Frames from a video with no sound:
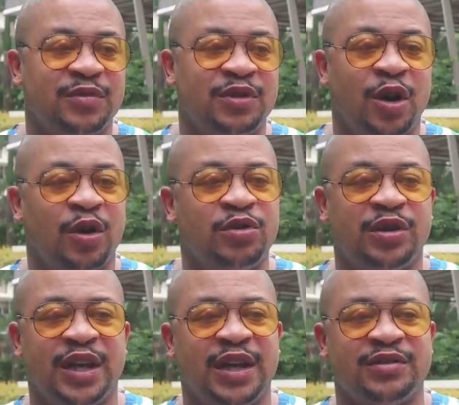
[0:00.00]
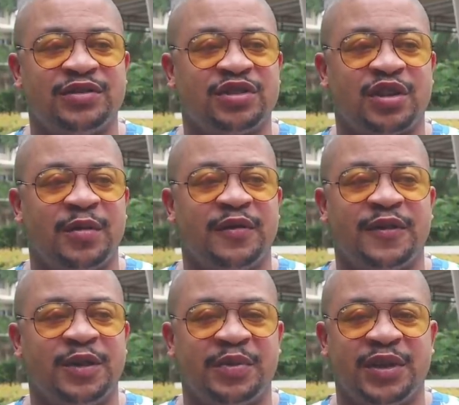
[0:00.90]
no, you can't just come in the
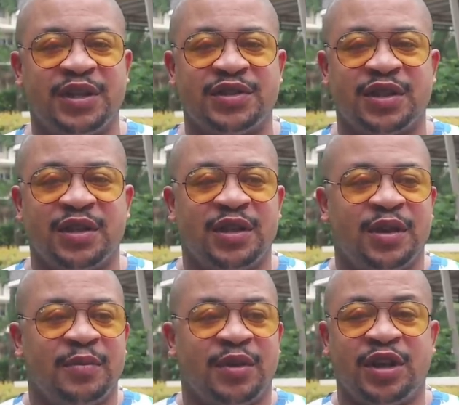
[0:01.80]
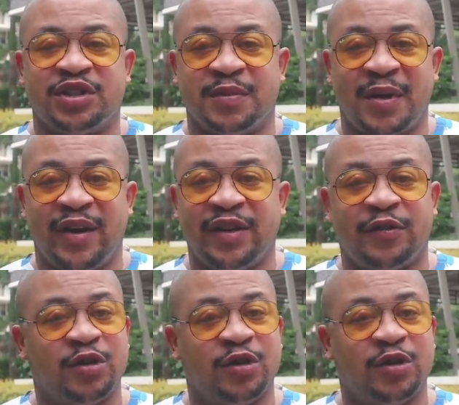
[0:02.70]
Philippines because you're married.